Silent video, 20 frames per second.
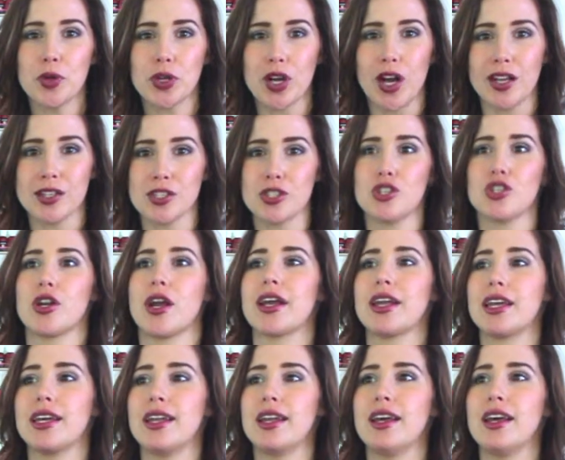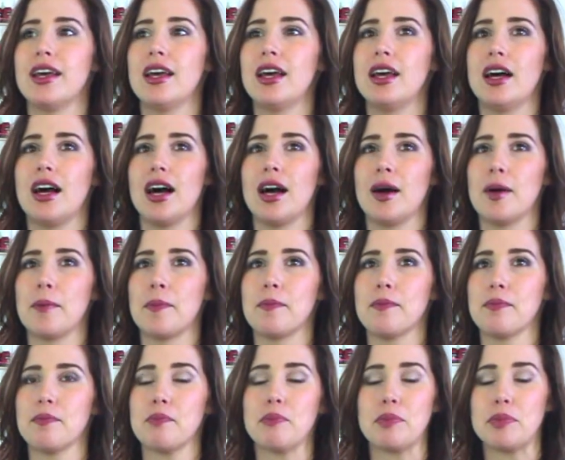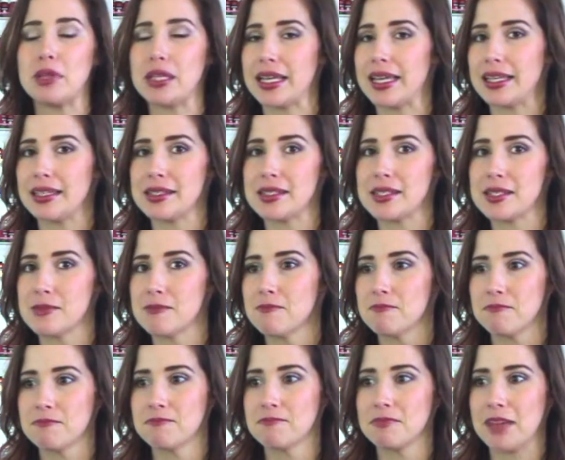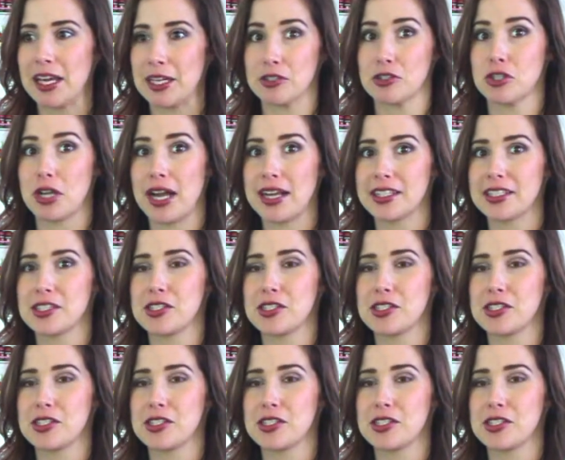concentrated plants extract.